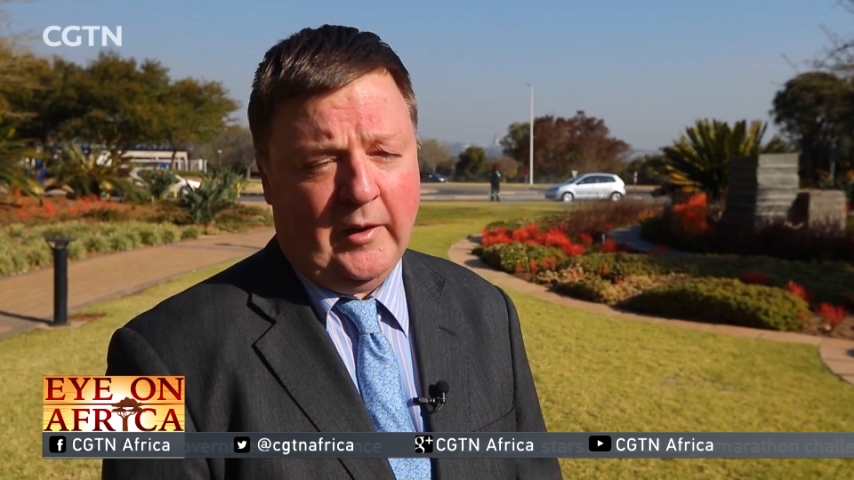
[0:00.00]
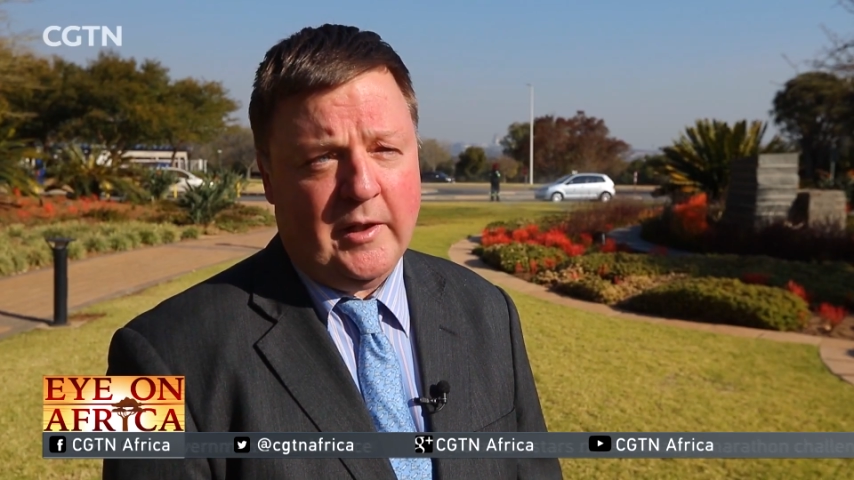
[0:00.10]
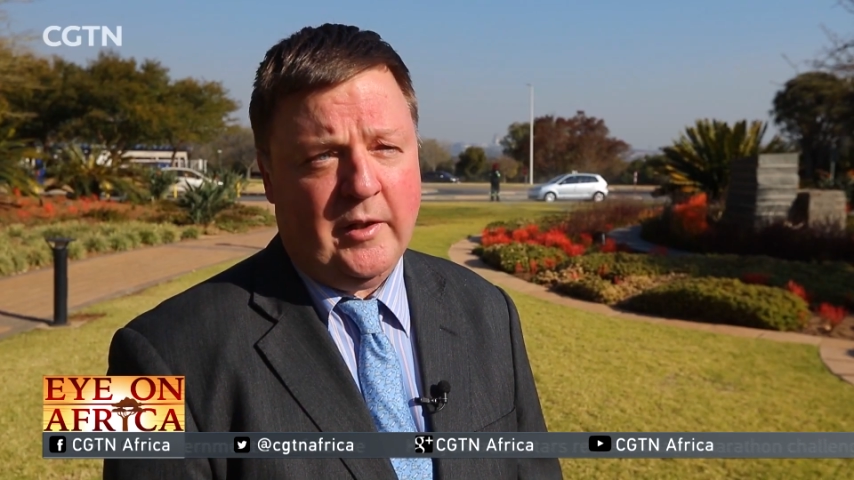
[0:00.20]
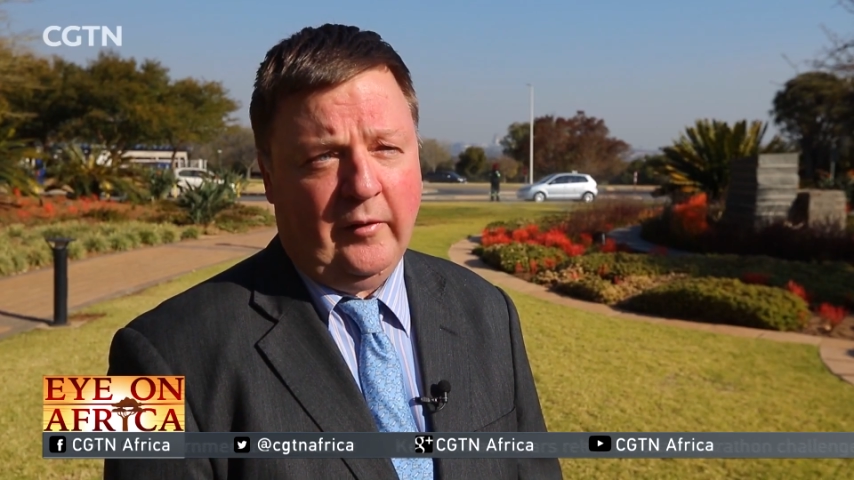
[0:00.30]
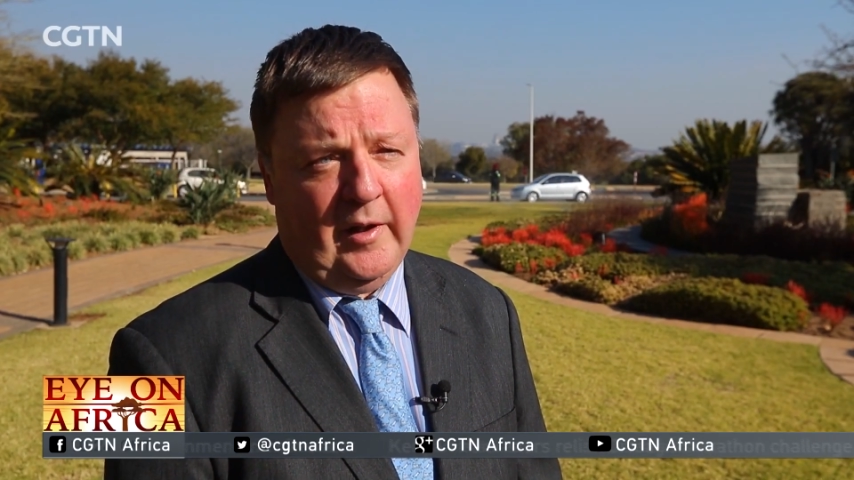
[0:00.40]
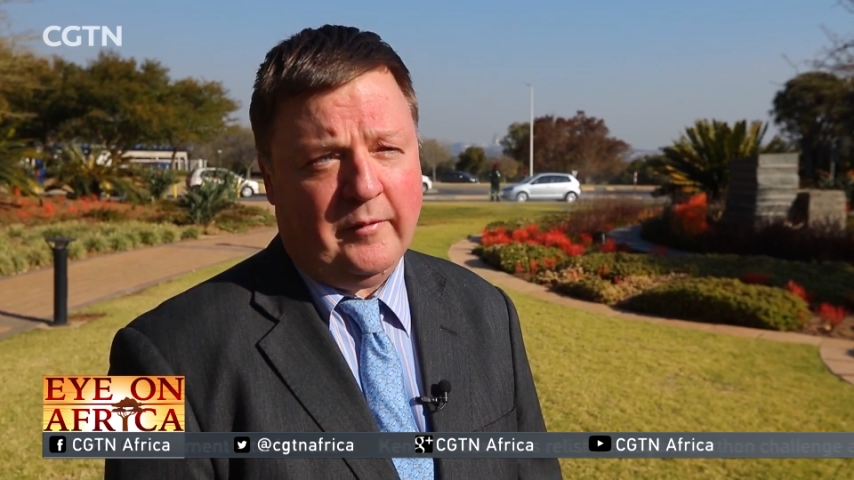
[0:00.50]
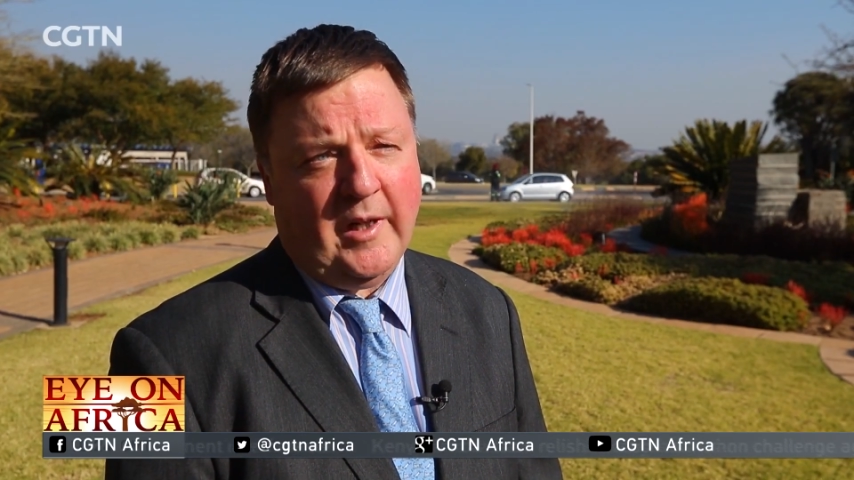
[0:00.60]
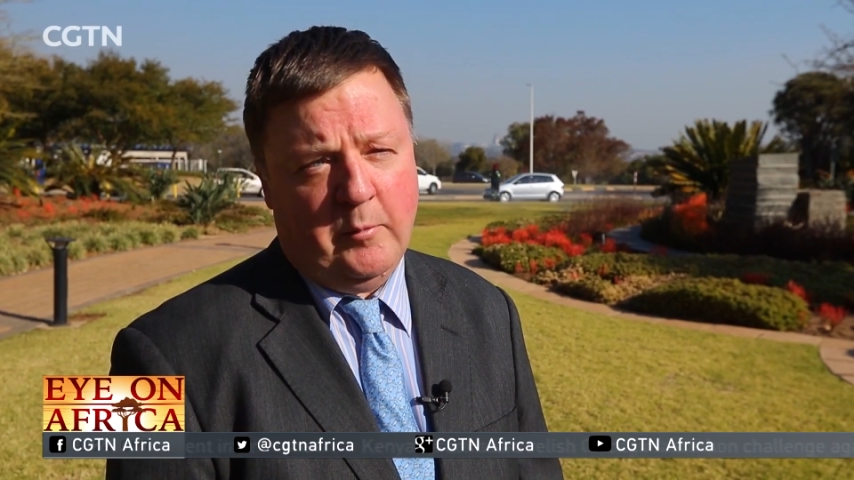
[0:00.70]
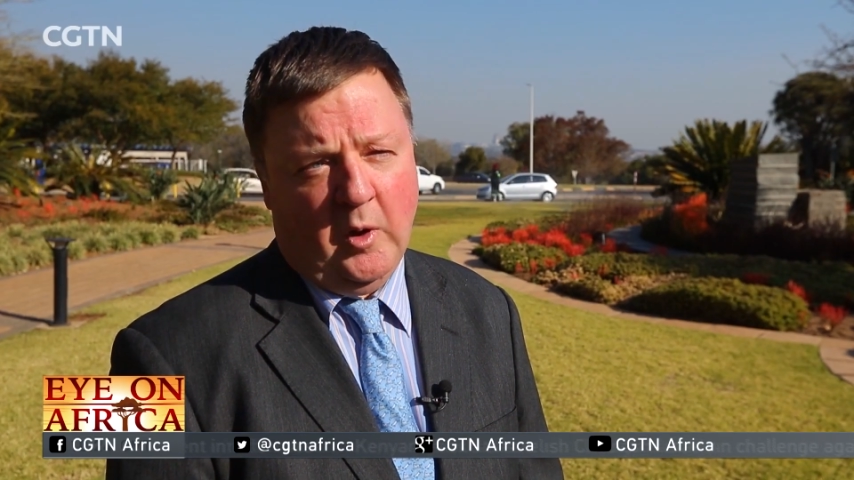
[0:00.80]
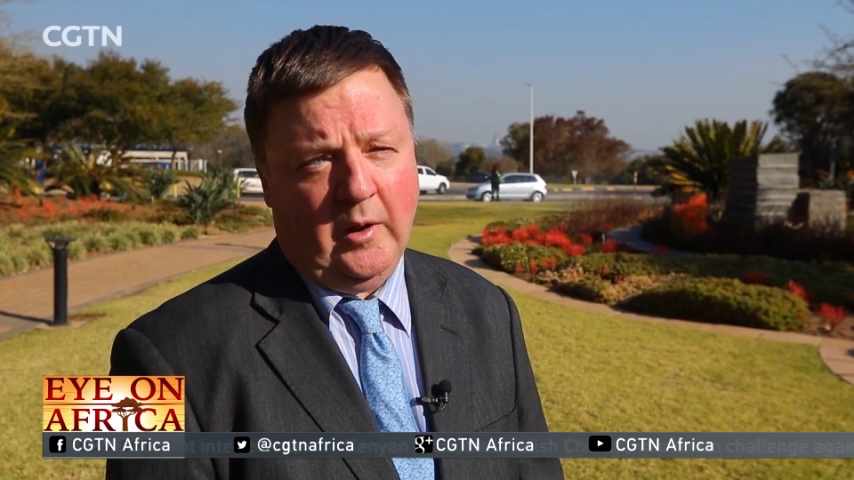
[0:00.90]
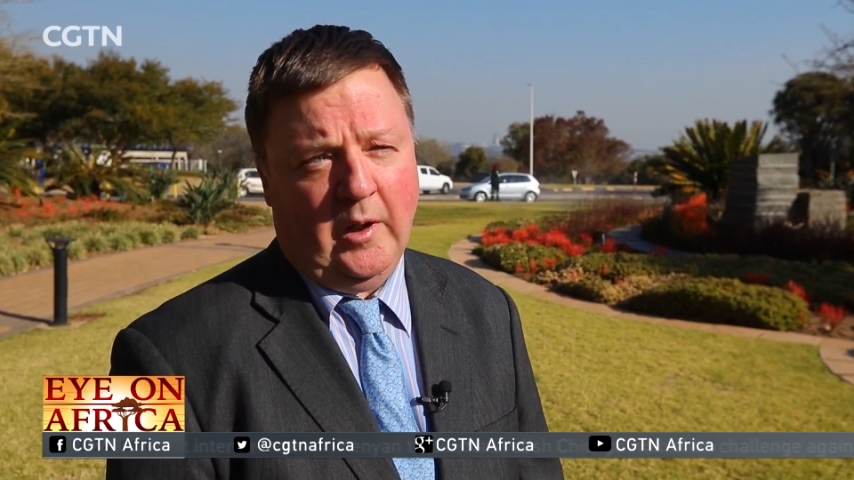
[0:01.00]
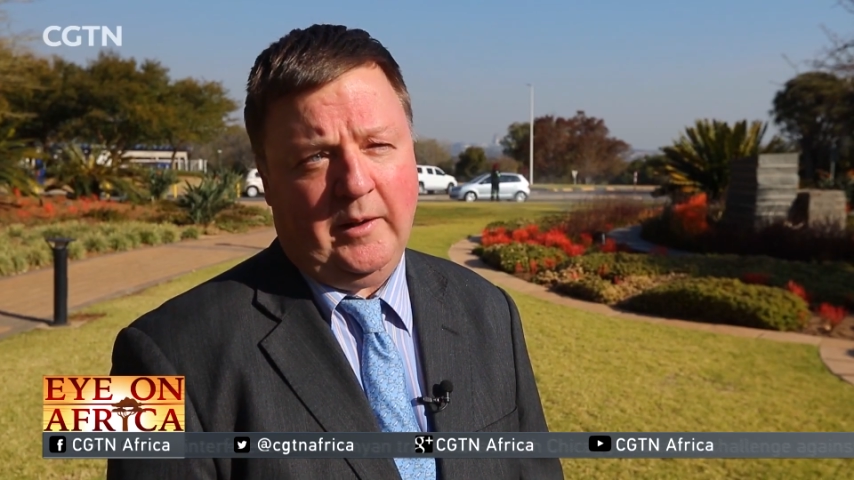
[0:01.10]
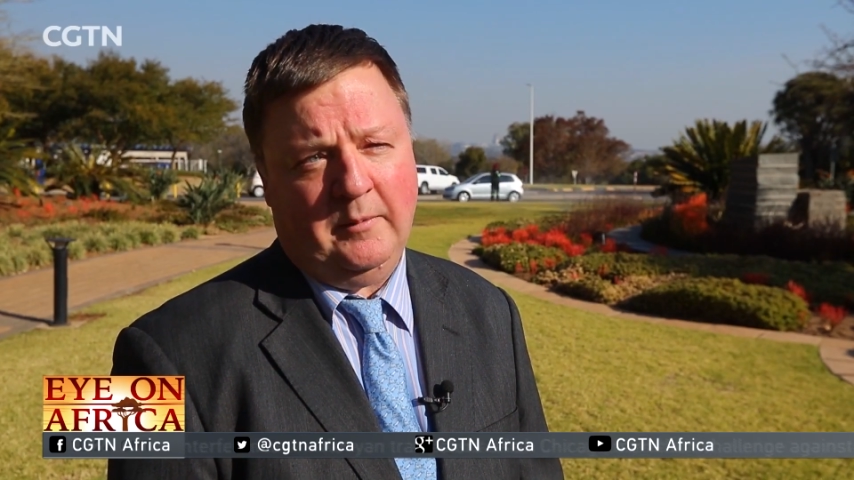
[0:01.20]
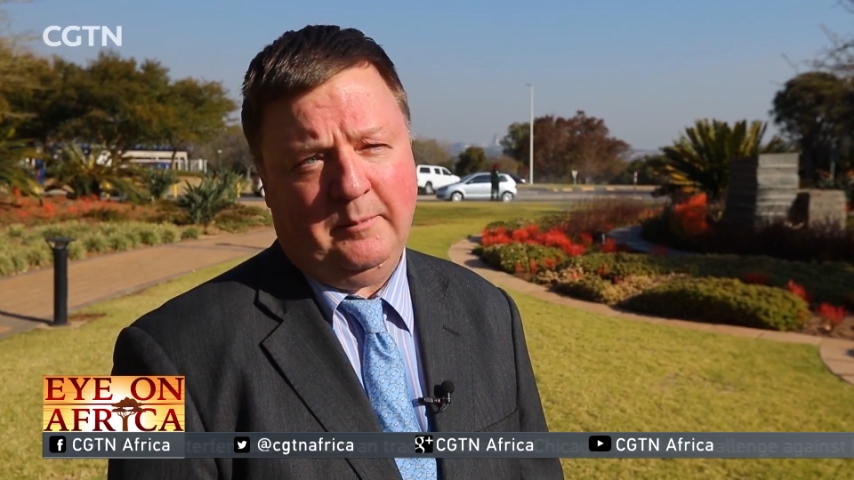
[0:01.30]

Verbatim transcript: stations that have come online.